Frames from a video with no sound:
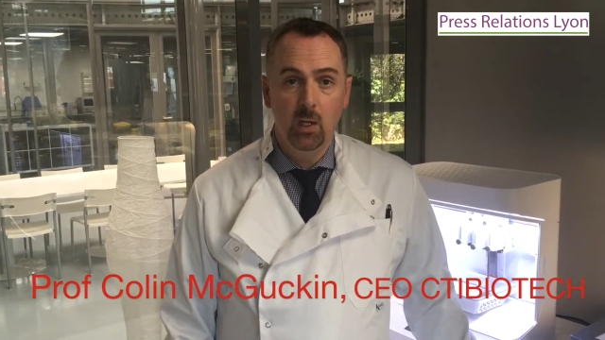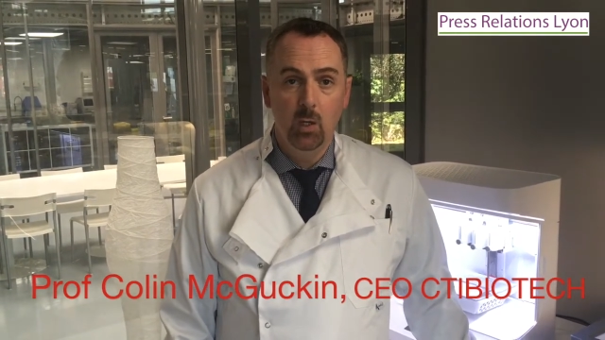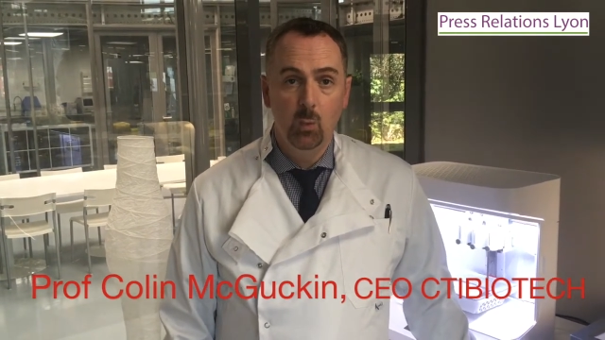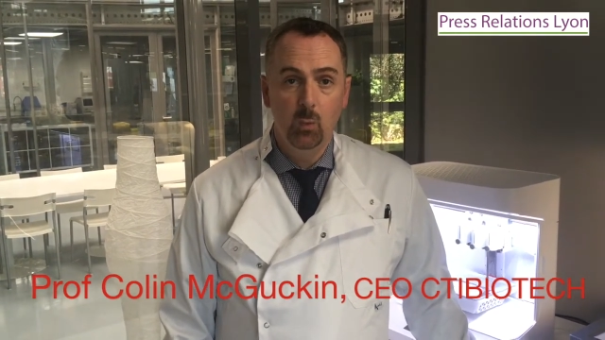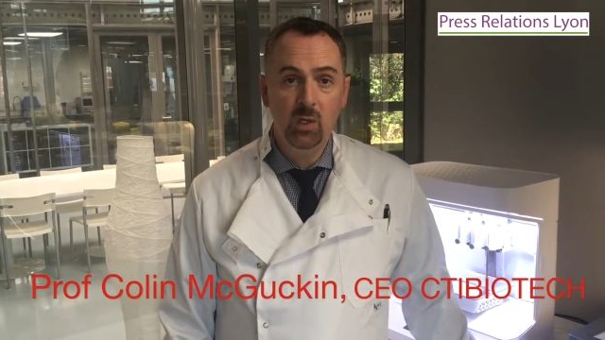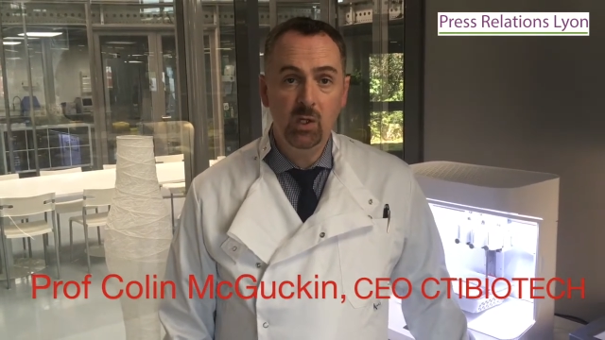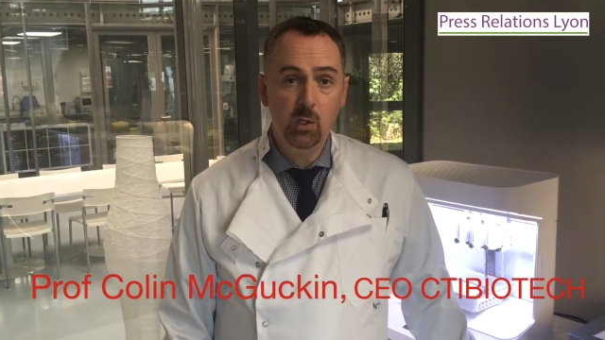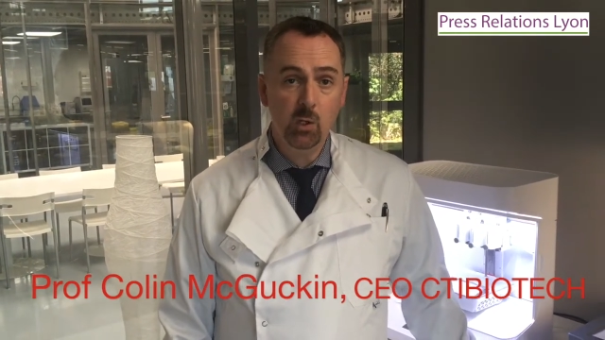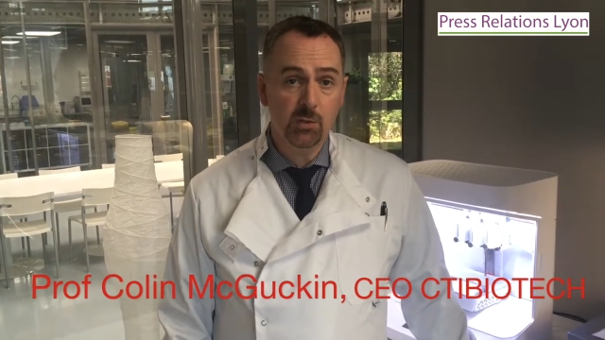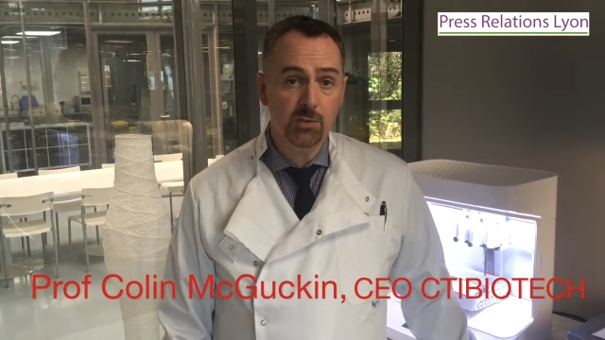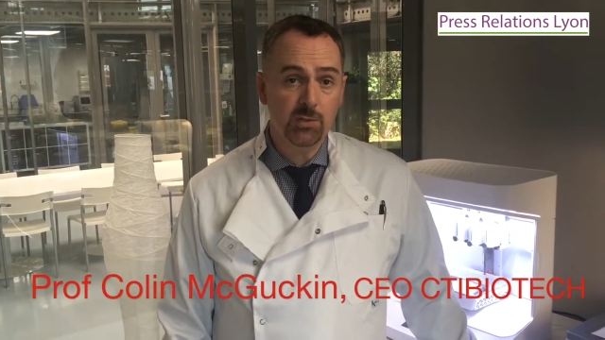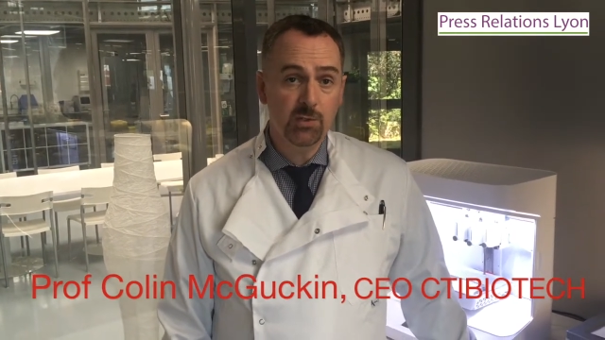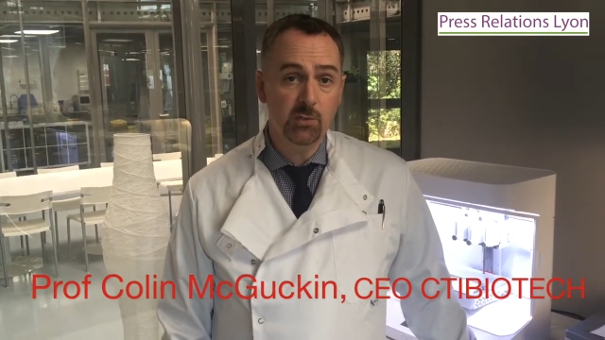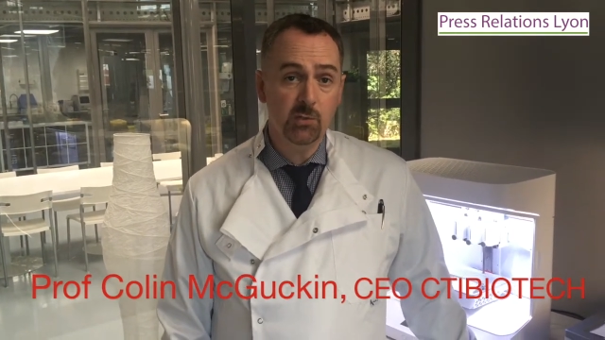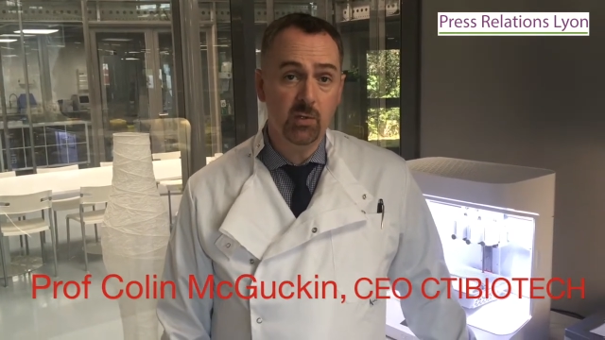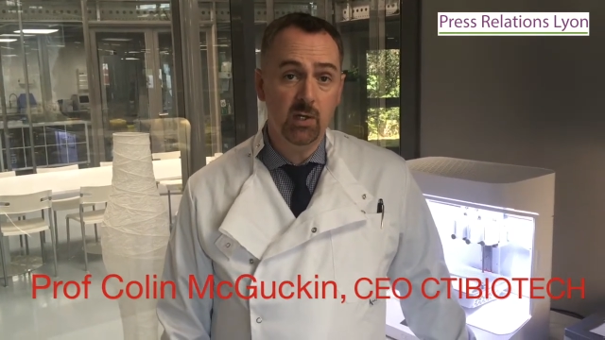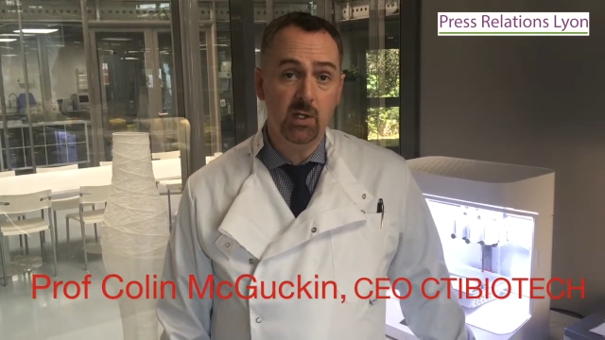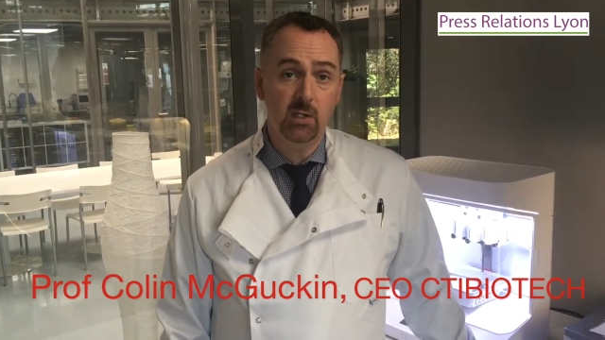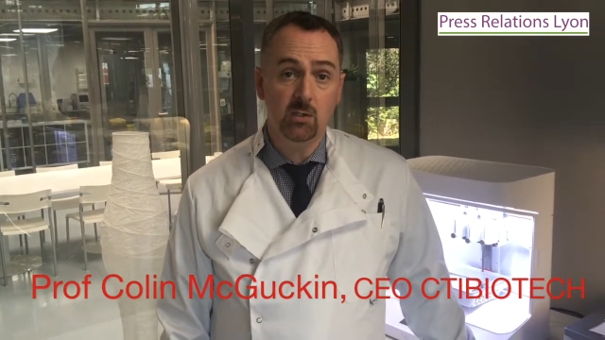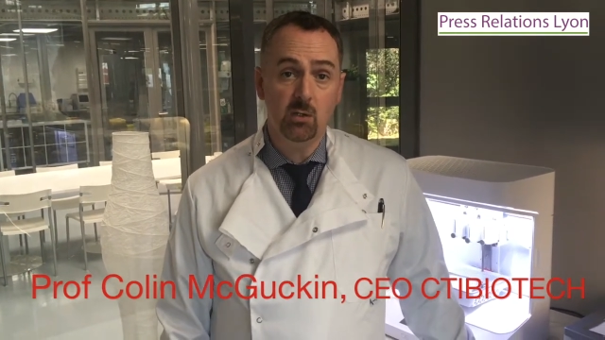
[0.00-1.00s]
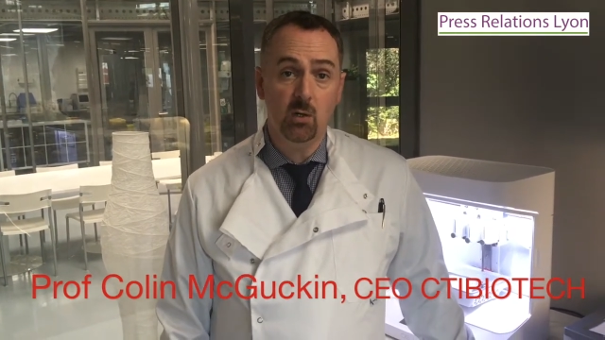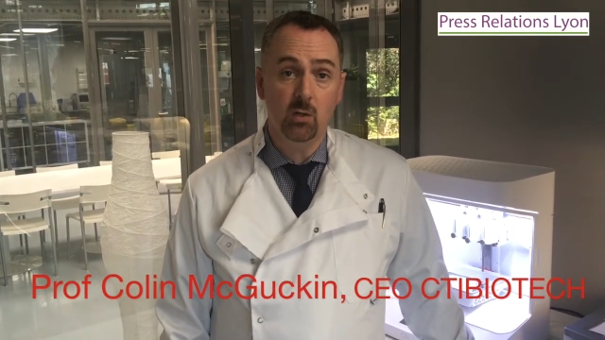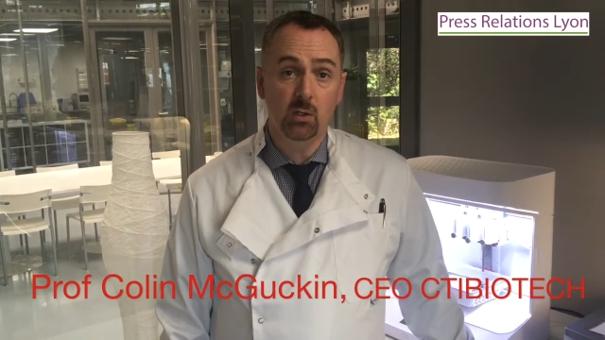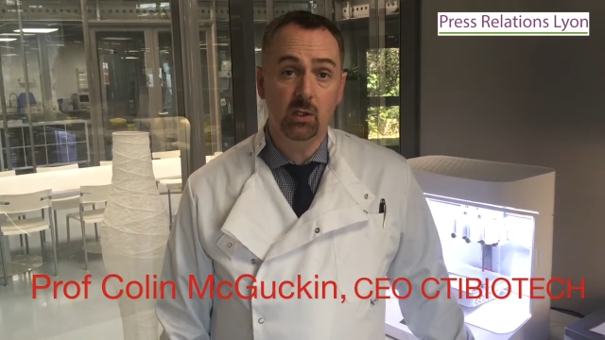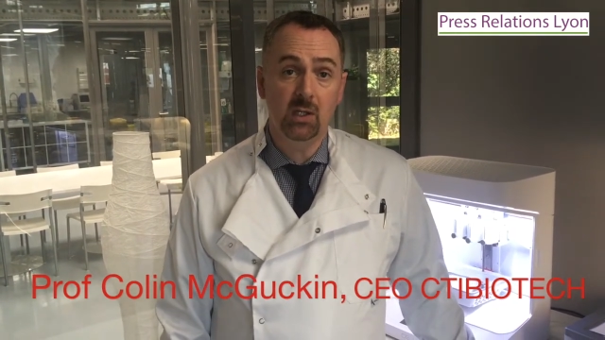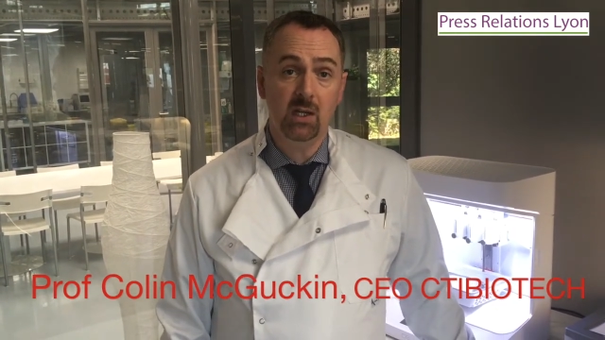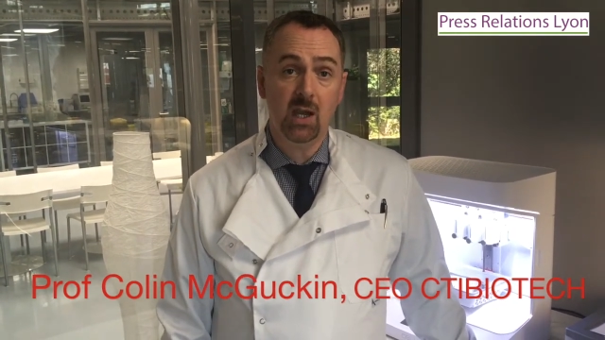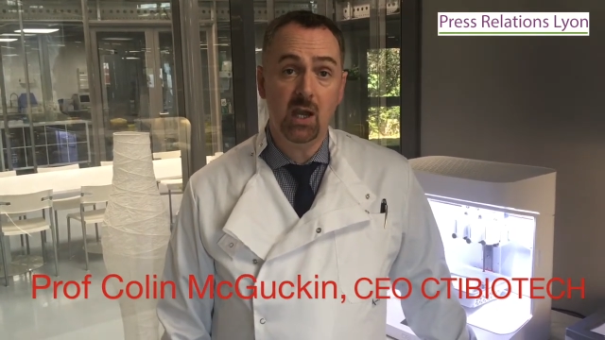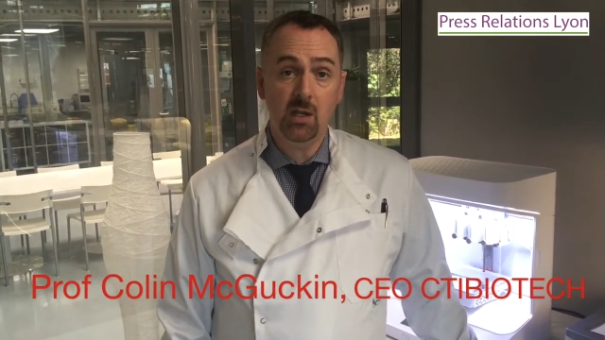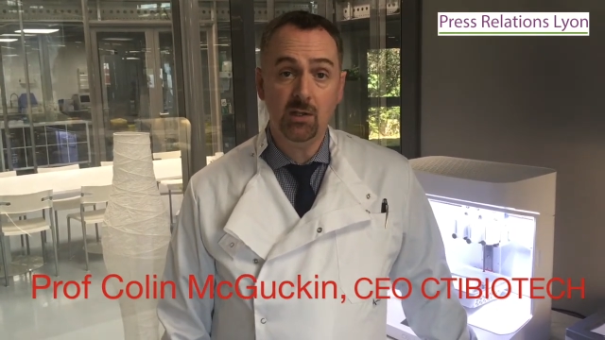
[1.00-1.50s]
We concentrate on
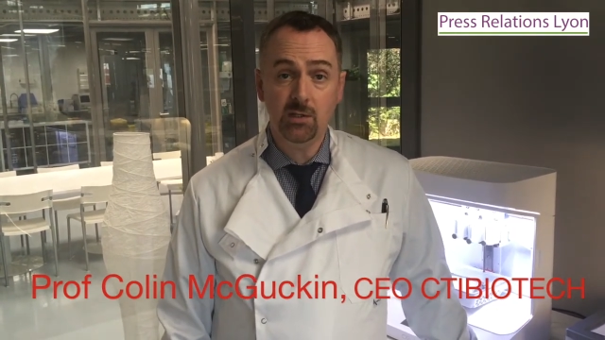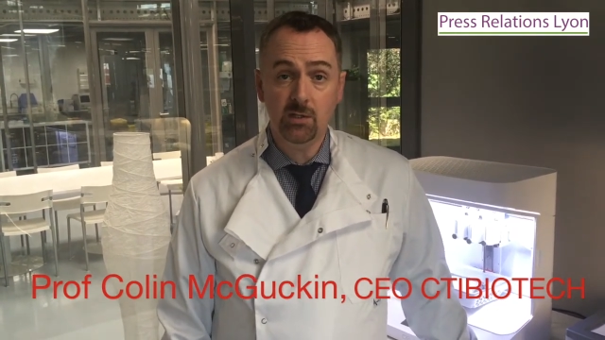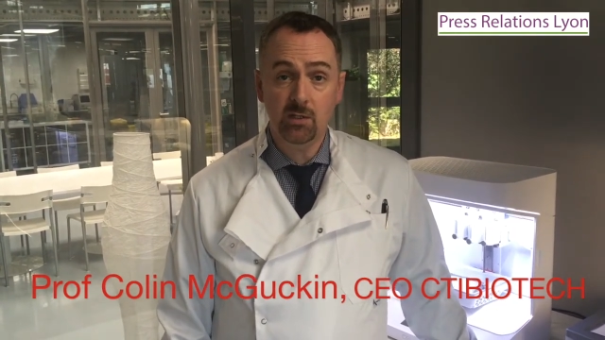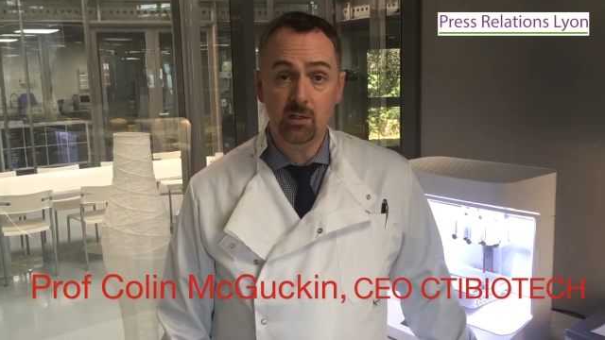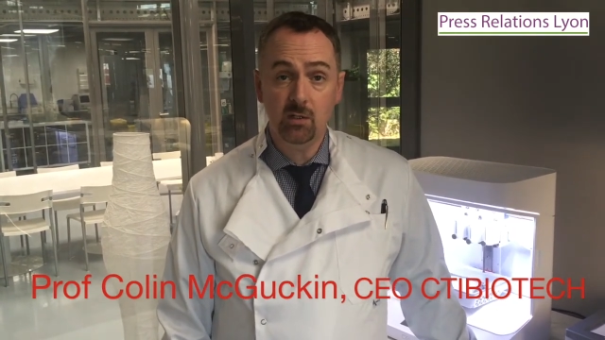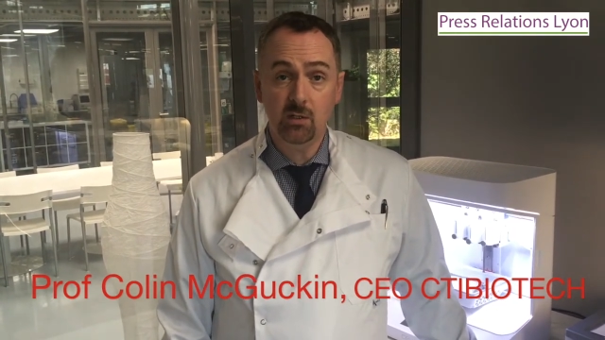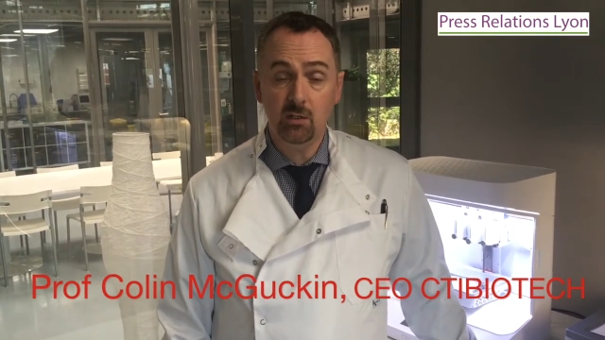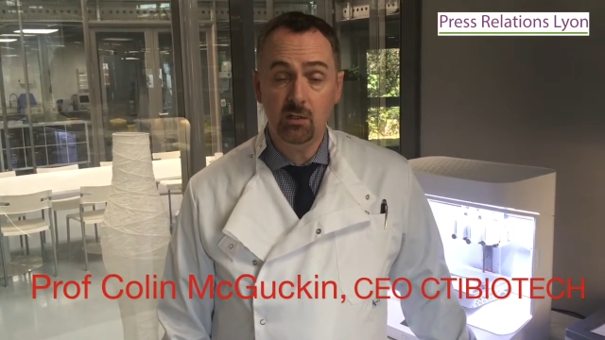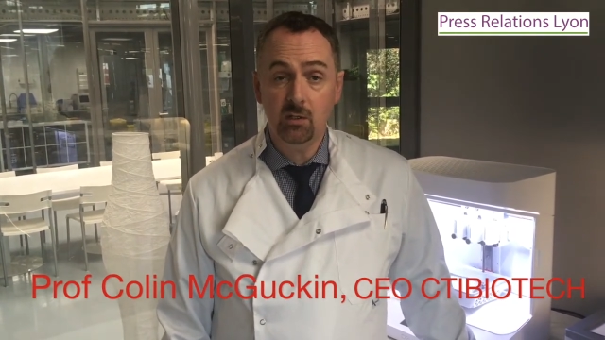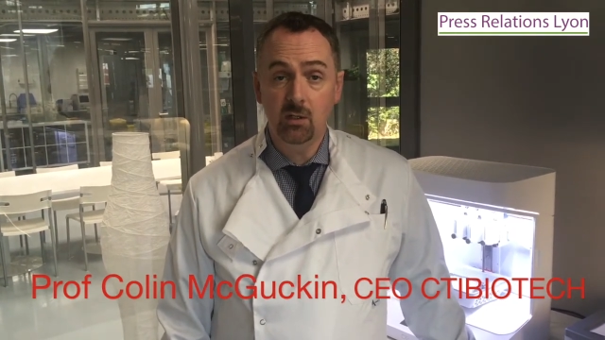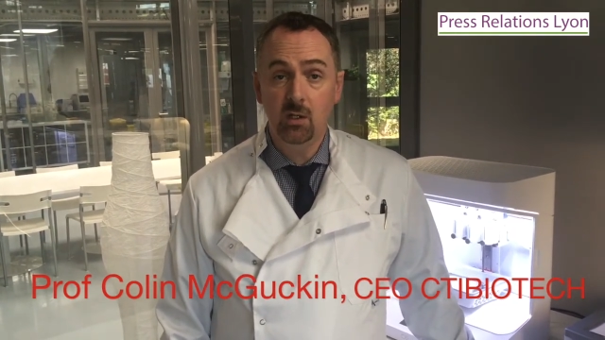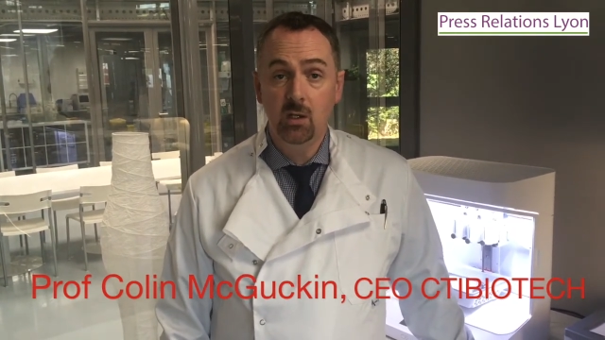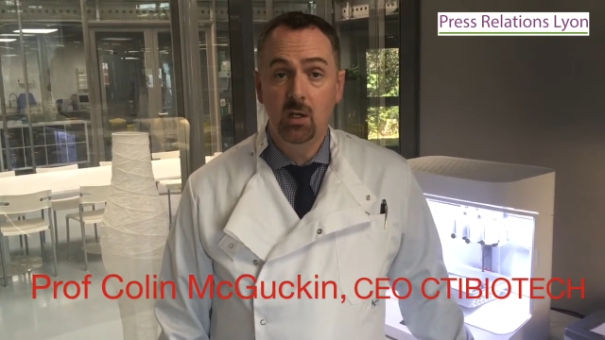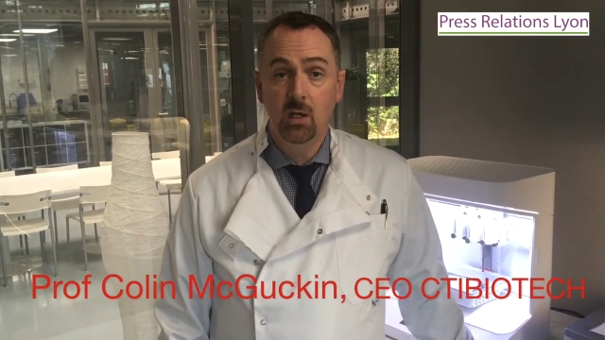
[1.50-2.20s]
cancer,